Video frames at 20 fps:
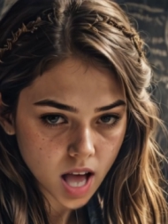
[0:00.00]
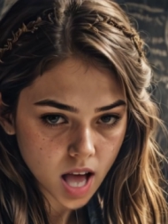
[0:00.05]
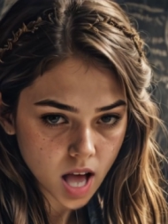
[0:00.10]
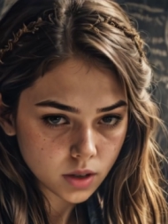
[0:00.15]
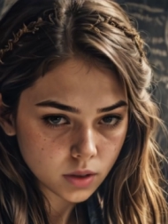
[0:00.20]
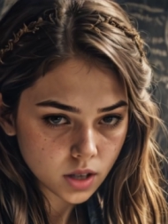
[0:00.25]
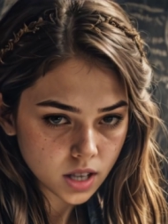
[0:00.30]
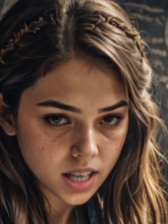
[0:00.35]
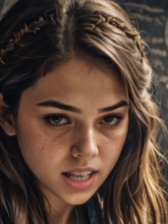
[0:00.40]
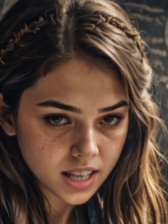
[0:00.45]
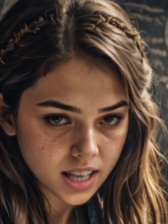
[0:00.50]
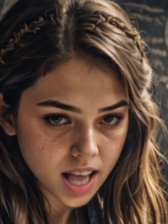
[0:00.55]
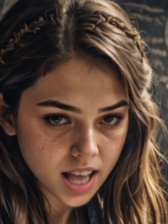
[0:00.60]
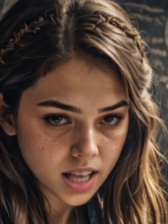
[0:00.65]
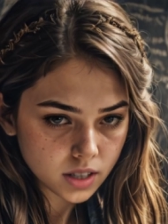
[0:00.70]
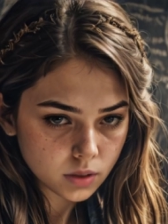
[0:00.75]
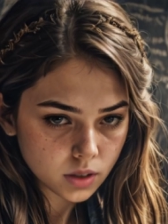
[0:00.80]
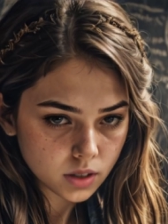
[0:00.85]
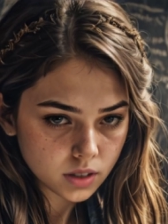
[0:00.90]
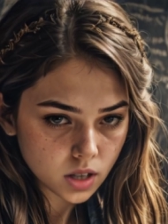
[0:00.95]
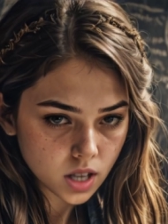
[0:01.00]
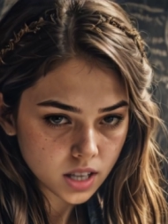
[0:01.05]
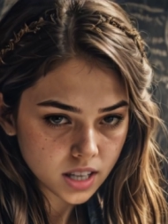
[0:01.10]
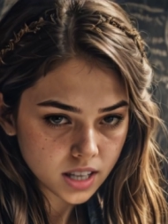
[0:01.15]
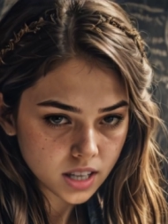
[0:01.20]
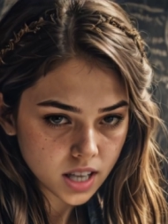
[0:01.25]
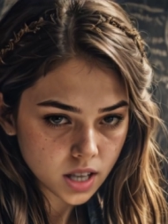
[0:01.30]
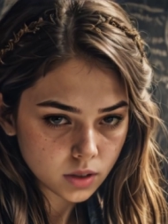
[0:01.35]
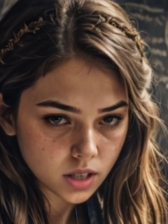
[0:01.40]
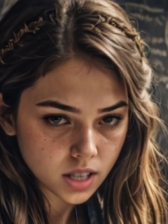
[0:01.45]
I'm gonna get him before the
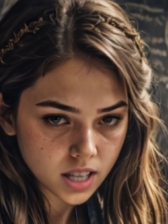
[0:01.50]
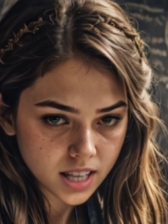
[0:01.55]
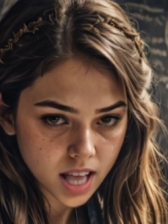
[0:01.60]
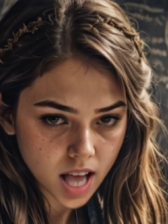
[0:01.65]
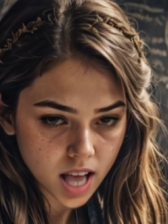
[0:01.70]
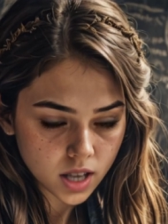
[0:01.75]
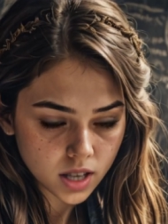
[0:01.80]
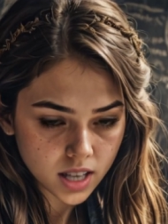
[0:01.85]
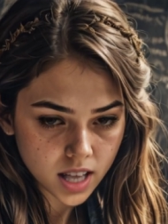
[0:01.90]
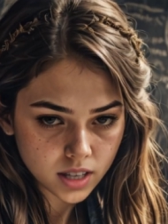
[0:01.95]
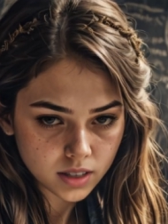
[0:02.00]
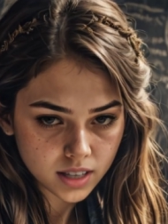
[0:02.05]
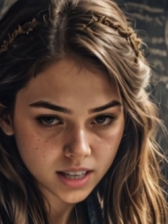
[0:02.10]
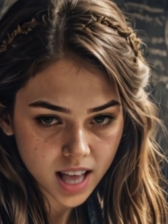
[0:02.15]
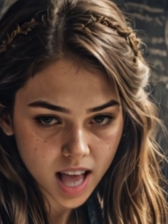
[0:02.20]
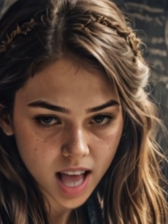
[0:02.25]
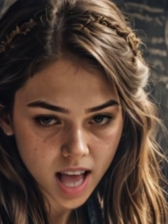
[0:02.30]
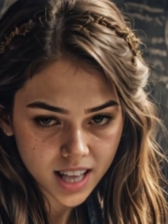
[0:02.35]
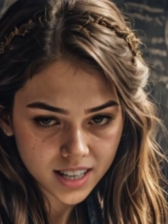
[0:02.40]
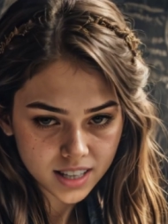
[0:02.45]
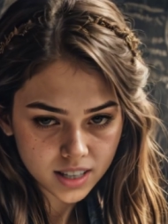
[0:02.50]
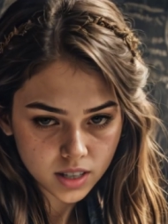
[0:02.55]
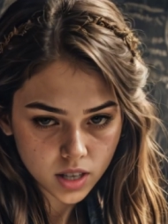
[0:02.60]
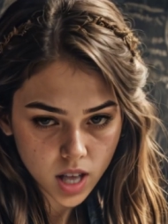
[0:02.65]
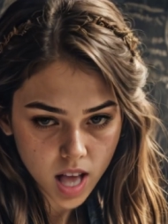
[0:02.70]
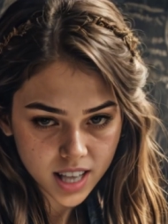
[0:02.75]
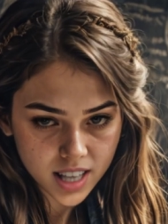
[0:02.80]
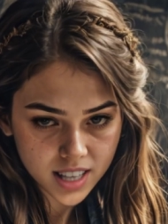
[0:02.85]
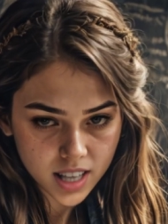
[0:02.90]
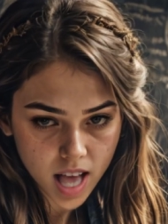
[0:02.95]
summer is out, and if he acts
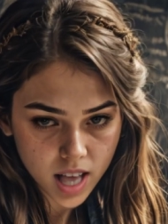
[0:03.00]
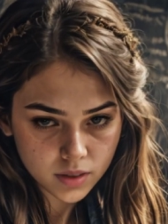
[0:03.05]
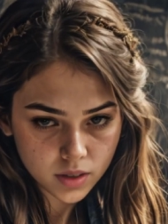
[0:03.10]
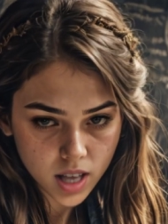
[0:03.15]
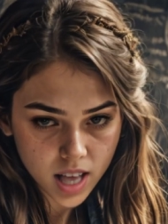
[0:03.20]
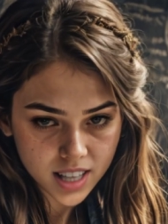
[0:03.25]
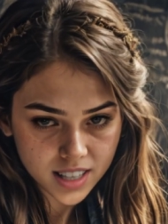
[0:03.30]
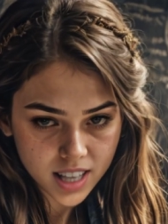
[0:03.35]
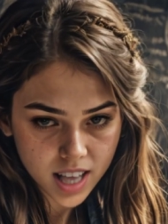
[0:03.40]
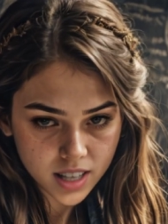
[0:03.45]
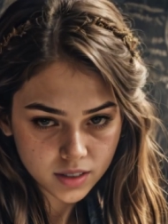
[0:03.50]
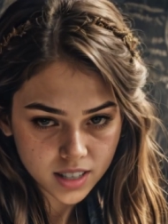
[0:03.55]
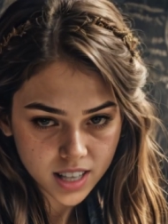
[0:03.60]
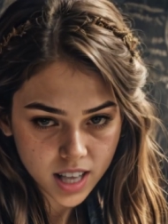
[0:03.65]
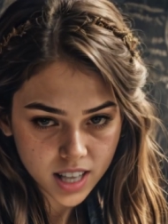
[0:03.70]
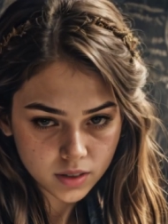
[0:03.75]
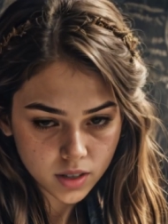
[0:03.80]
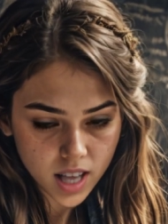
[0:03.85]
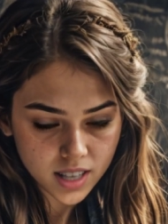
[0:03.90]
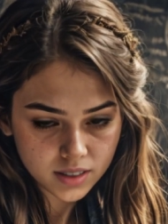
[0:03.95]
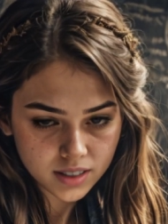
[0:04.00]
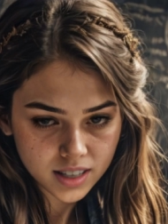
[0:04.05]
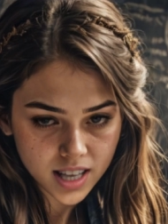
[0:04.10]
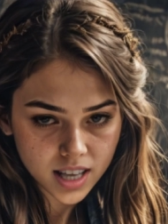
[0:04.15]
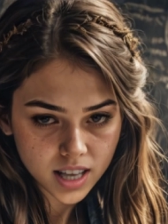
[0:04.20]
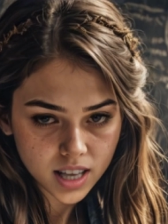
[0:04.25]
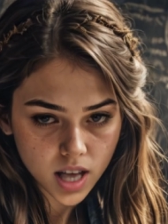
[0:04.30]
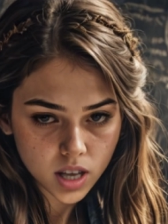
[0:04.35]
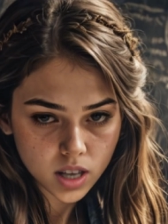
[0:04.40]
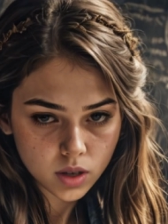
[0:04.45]
right, I might let him take my
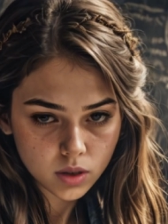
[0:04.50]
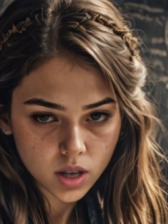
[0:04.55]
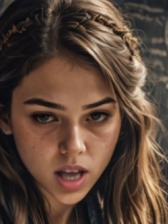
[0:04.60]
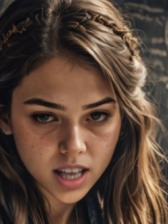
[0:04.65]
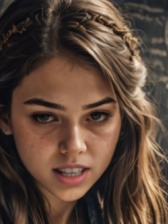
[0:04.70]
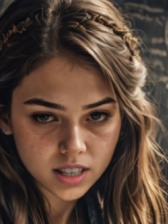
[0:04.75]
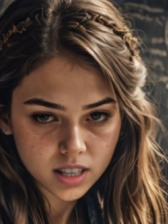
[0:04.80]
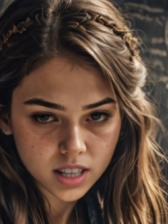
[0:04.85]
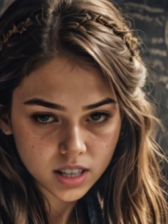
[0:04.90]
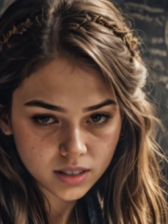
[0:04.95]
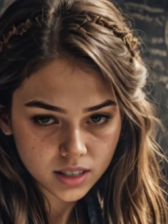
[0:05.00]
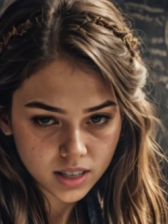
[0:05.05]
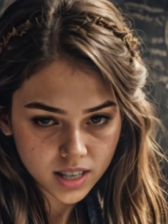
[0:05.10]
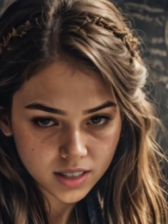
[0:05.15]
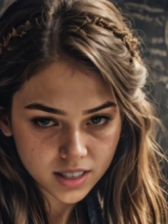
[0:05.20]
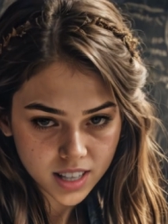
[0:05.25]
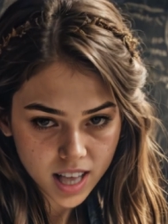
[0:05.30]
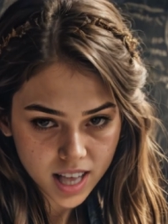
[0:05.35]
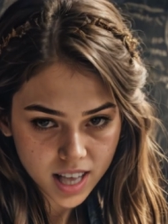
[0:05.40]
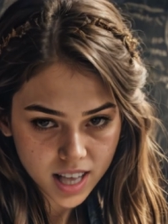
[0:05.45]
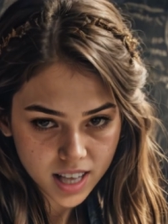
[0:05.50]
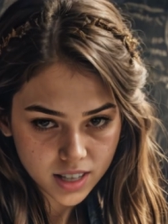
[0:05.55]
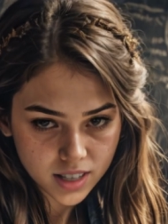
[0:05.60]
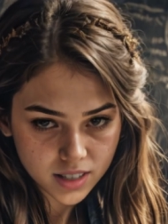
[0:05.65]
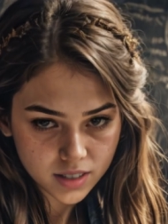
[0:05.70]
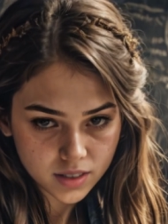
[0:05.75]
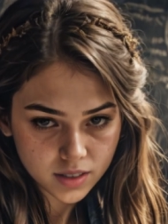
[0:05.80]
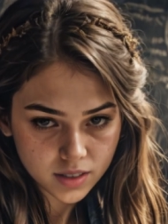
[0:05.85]
V-card when I turn 15.